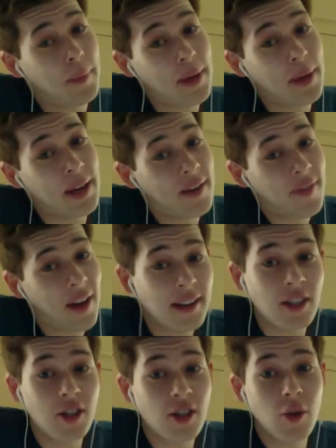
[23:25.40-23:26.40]
an
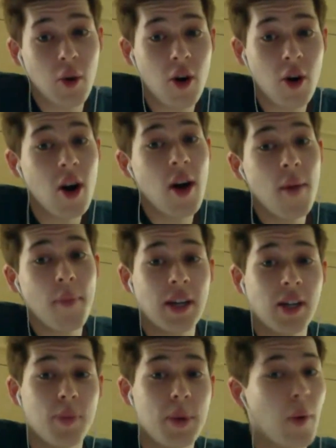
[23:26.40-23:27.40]
advantage to her because
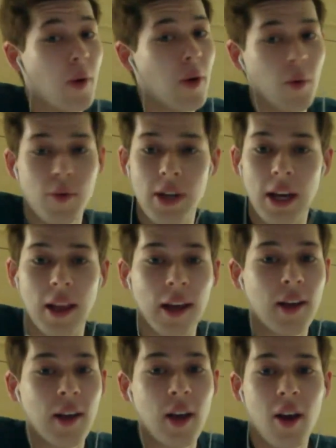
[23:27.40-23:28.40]
people say like,
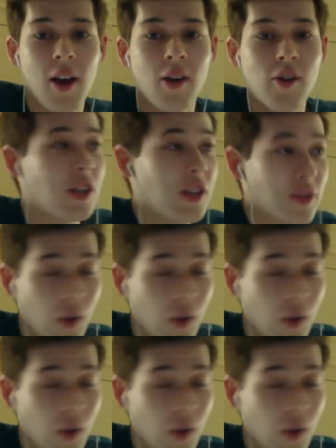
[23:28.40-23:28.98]
she's first